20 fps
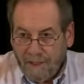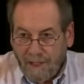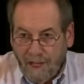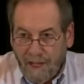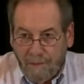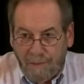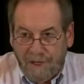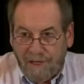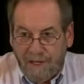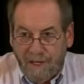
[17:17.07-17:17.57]

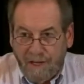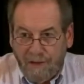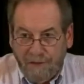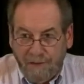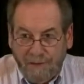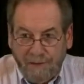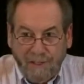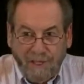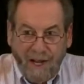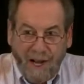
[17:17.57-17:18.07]
How many
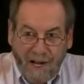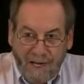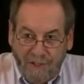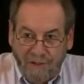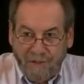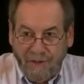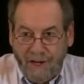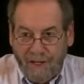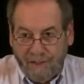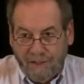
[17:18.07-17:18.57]
other
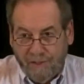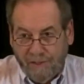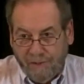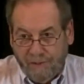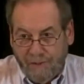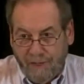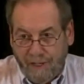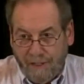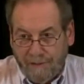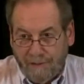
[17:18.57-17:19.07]
contractors
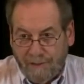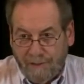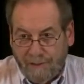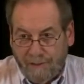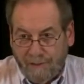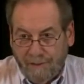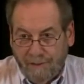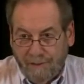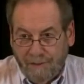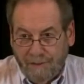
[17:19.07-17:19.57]
are out there?
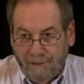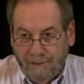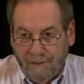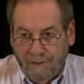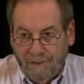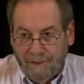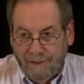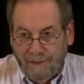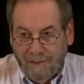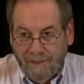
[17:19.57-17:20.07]

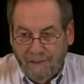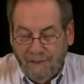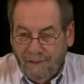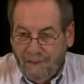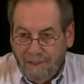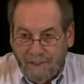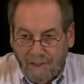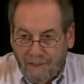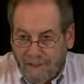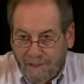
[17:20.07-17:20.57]

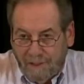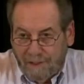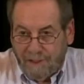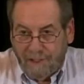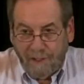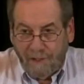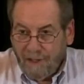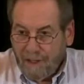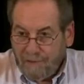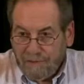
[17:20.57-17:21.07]

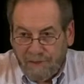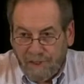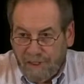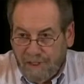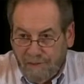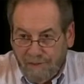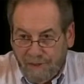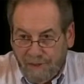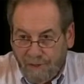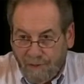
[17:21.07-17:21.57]
They don't have to
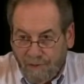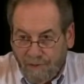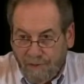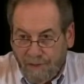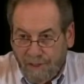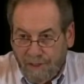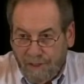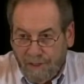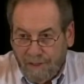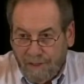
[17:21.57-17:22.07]

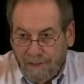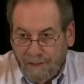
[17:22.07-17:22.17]
E-Verify.